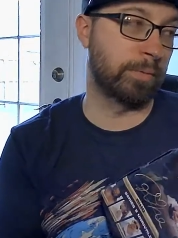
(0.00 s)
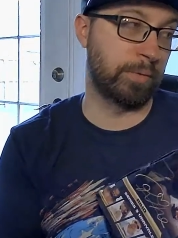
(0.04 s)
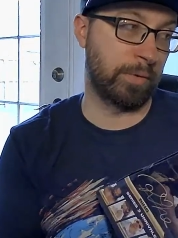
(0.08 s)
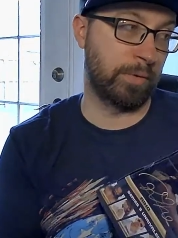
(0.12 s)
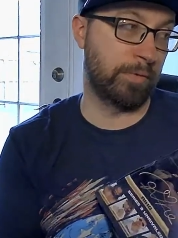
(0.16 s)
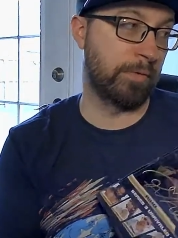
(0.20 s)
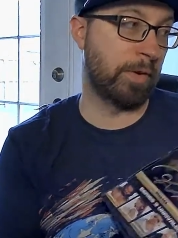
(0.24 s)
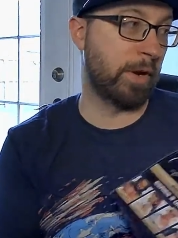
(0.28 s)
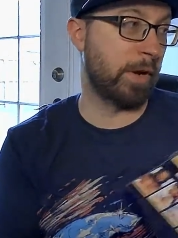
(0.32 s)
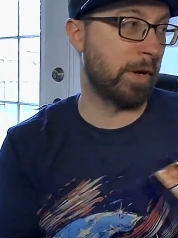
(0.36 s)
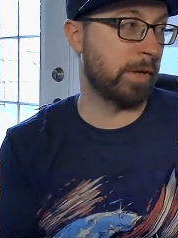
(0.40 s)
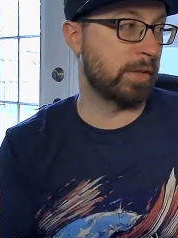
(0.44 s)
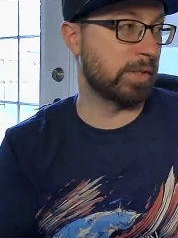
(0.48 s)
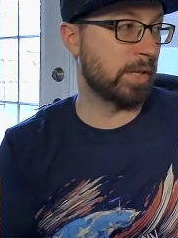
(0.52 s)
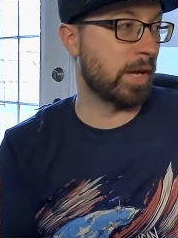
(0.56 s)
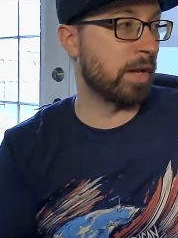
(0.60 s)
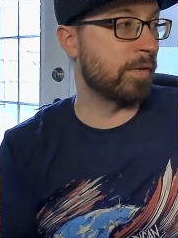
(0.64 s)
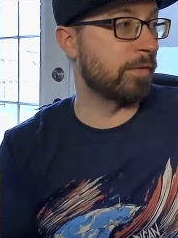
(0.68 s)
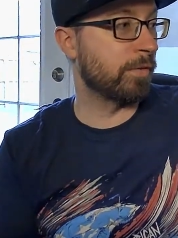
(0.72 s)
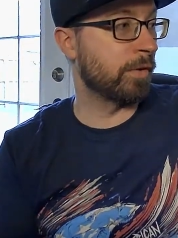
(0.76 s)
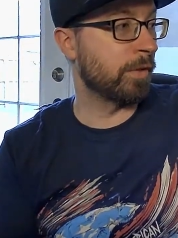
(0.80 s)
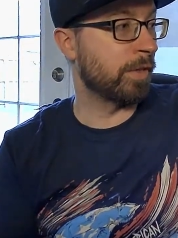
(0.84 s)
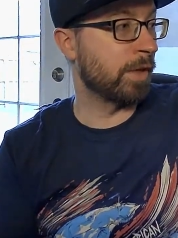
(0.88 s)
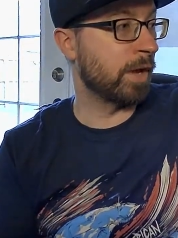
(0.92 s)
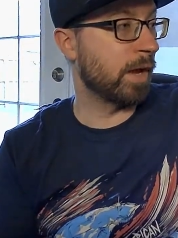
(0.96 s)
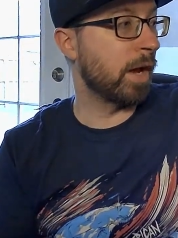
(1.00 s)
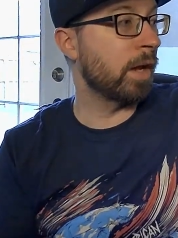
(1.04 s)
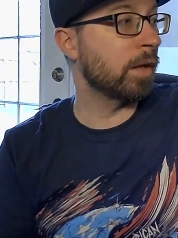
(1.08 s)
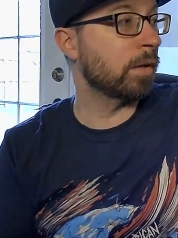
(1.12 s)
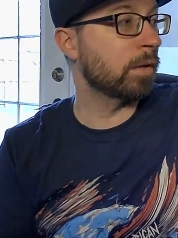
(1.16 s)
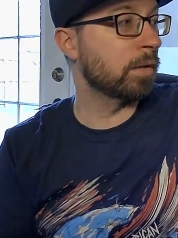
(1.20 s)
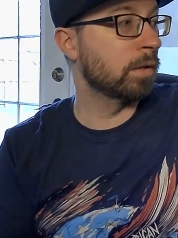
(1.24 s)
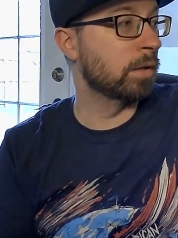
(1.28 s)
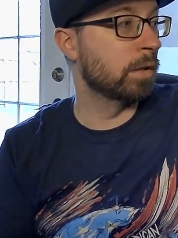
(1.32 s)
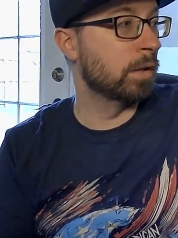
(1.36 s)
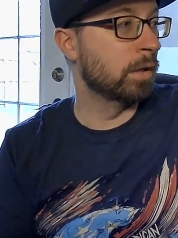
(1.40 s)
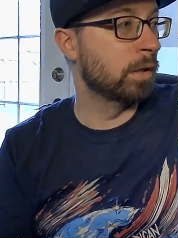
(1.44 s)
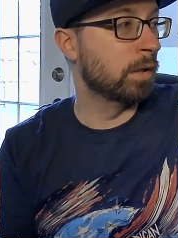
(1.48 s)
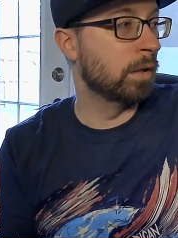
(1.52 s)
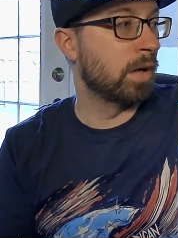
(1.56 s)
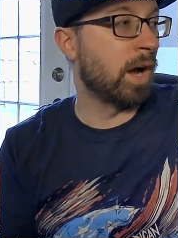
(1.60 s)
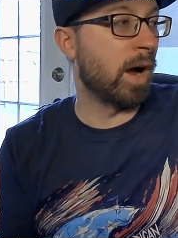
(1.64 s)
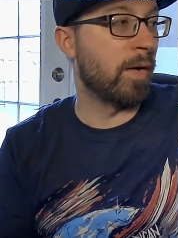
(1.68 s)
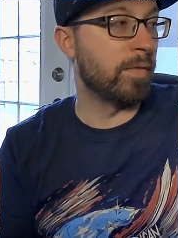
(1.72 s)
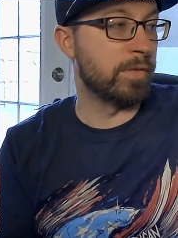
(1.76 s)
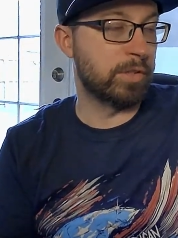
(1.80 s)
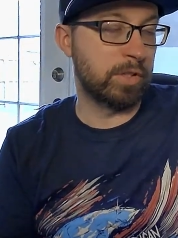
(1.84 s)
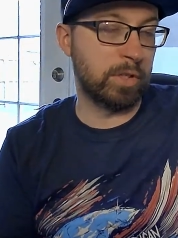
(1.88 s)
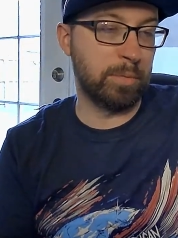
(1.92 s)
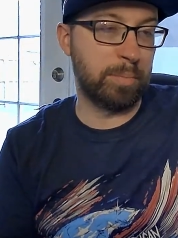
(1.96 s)
very excited for that.
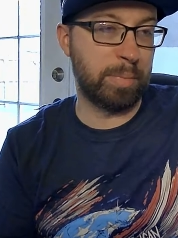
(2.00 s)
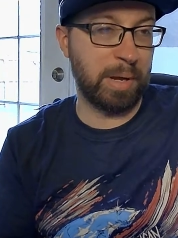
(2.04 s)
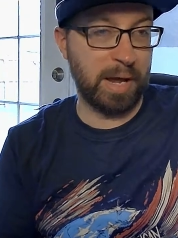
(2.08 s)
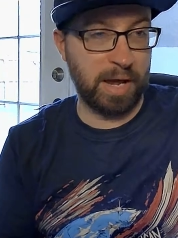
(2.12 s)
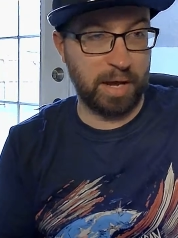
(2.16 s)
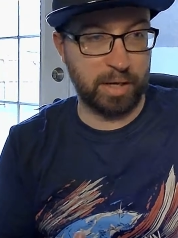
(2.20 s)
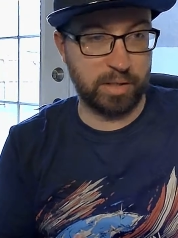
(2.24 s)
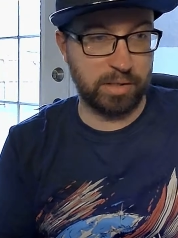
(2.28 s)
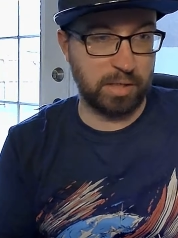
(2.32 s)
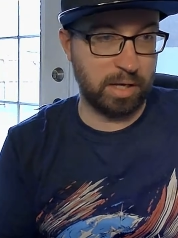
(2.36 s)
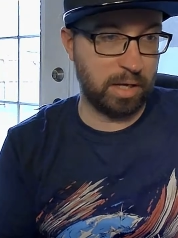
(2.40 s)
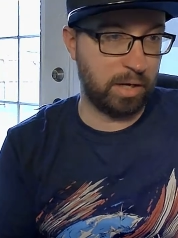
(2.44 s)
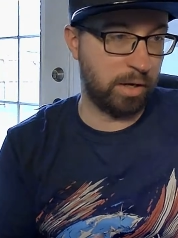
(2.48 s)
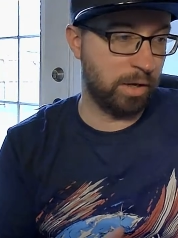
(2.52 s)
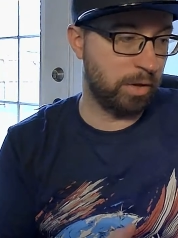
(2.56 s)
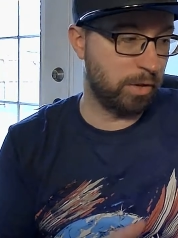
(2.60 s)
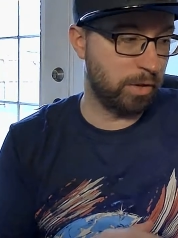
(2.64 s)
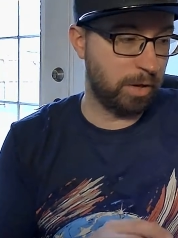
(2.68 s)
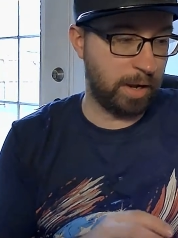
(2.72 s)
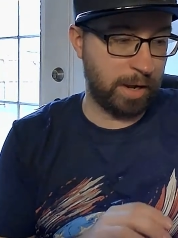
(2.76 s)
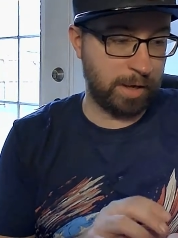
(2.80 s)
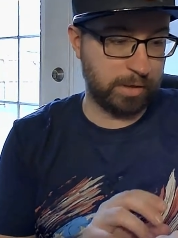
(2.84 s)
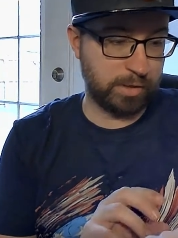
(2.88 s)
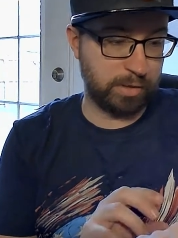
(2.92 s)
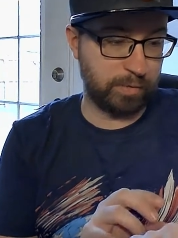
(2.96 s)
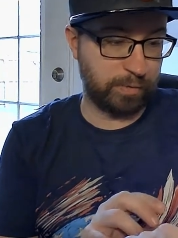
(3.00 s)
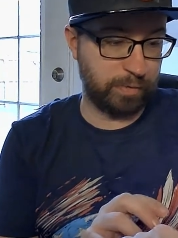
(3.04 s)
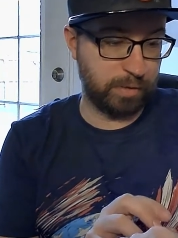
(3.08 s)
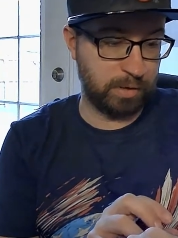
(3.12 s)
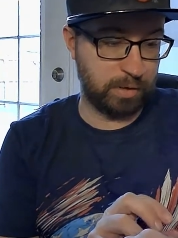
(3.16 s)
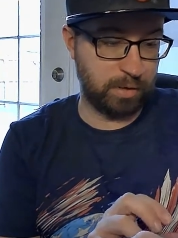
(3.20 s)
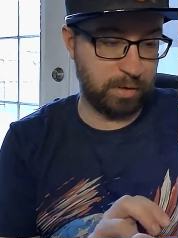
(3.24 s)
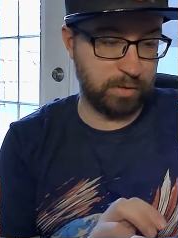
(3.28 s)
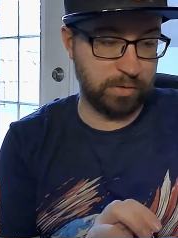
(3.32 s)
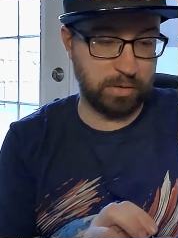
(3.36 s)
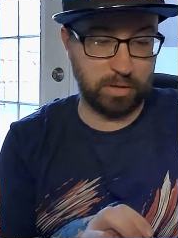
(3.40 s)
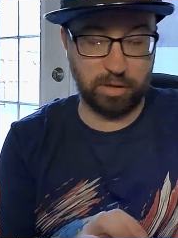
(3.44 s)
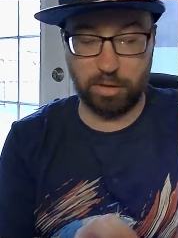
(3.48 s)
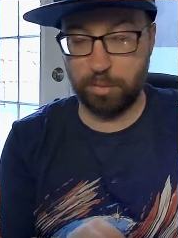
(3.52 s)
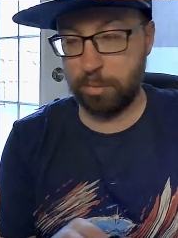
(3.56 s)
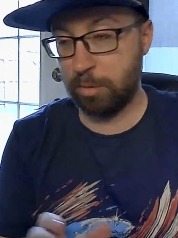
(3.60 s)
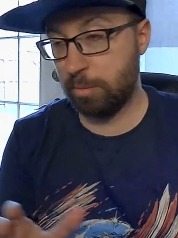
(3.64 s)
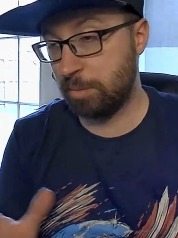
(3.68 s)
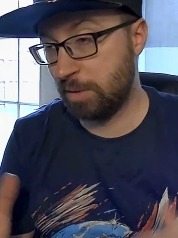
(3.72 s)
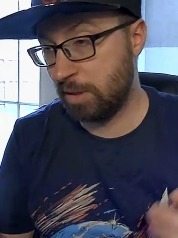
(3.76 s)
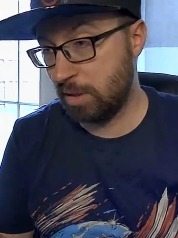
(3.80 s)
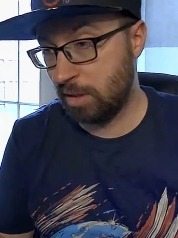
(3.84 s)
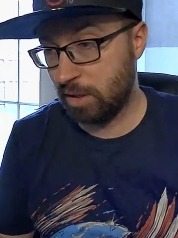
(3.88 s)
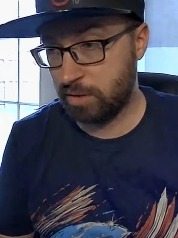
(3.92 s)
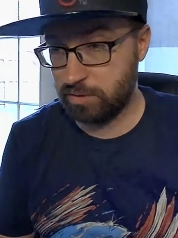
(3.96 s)
Obviously, Pac's had other action figures in
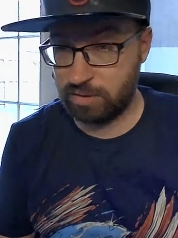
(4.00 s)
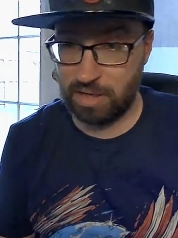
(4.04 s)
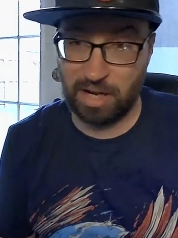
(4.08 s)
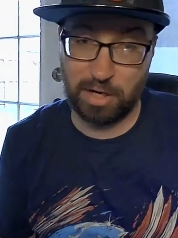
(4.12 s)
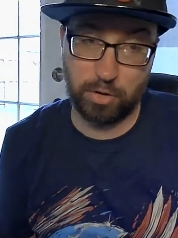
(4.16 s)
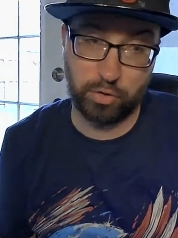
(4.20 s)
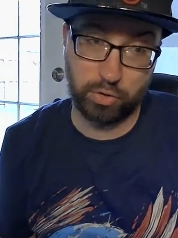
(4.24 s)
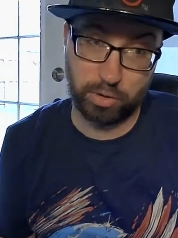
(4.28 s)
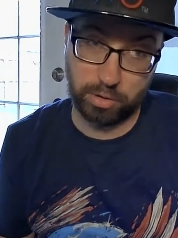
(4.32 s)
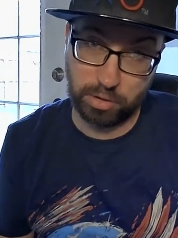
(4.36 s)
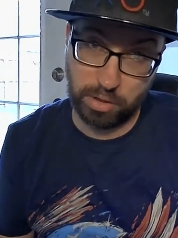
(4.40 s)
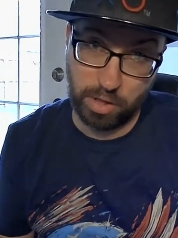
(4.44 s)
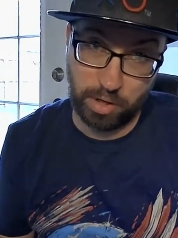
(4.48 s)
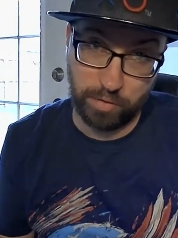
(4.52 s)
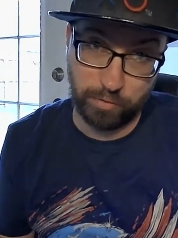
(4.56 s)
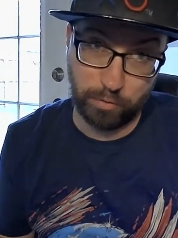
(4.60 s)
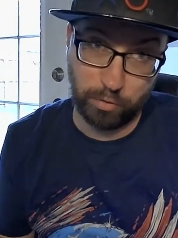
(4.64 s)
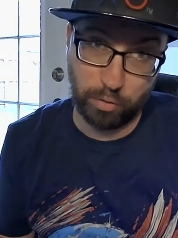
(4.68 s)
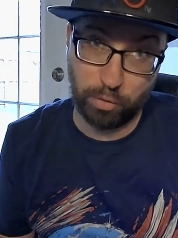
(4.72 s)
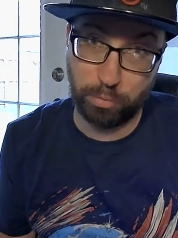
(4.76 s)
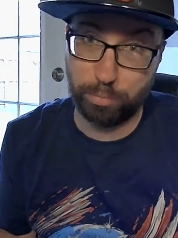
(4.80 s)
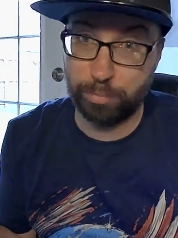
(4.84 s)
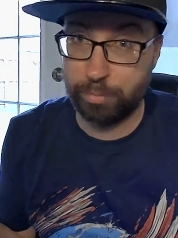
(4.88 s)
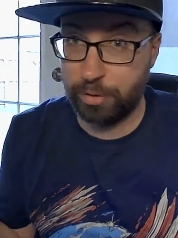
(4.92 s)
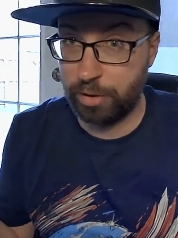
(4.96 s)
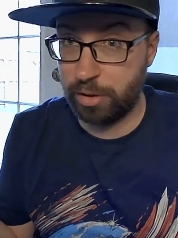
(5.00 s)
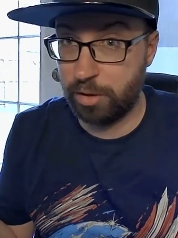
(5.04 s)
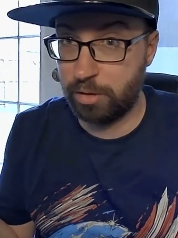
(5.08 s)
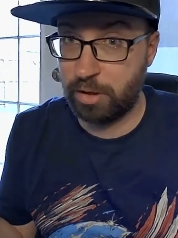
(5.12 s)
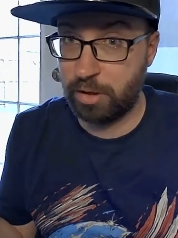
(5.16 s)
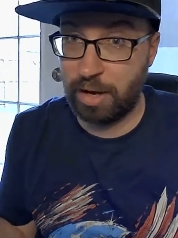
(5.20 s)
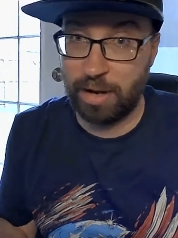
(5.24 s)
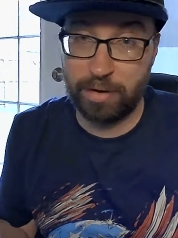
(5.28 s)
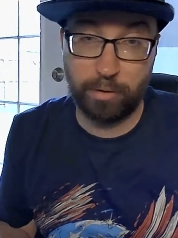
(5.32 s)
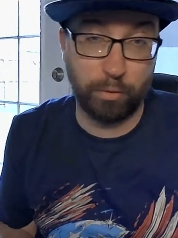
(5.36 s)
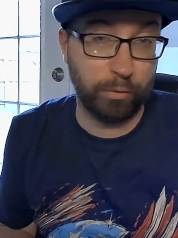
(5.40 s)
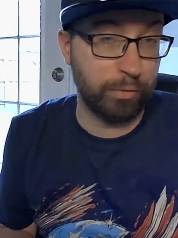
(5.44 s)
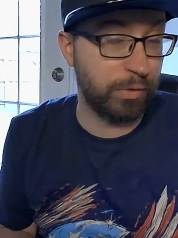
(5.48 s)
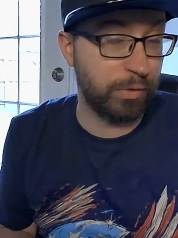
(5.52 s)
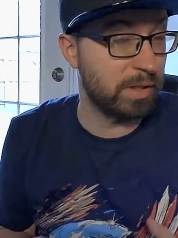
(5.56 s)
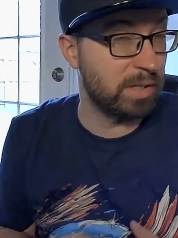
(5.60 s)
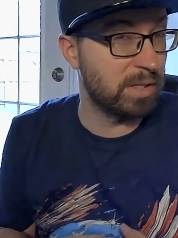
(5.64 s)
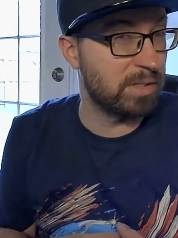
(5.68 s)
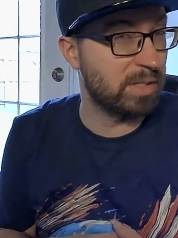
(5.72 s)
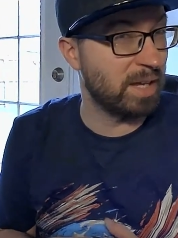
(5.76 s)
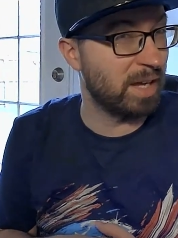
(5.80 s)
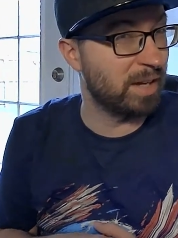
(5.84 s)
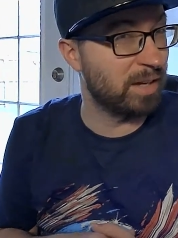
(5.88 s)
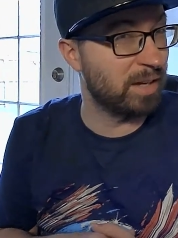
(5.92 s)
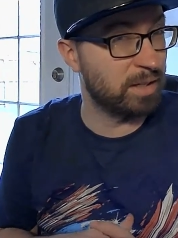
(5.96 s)
WWE as Adrian Neville, but I don't think he's
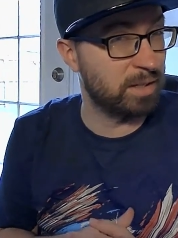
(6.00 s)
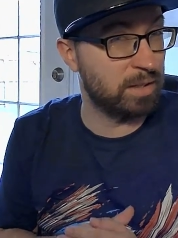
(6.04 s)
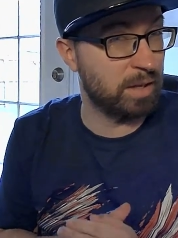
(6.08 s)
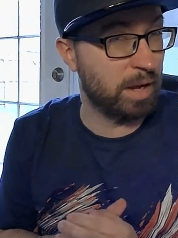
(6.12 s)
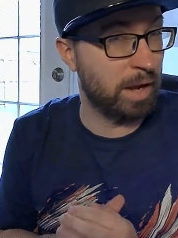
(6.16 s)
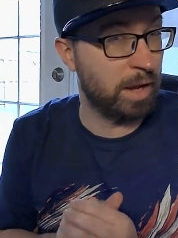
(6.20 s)
had